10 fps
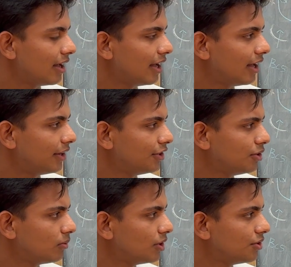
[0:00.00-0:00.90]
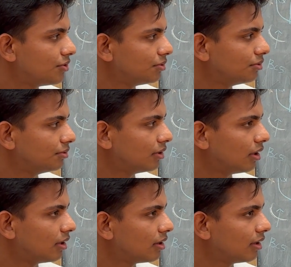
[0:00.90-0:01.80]
And you went to
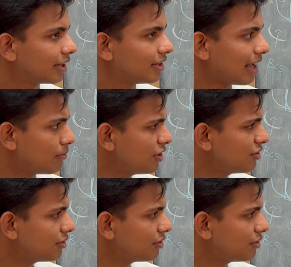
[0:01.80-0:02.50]
Cambridge.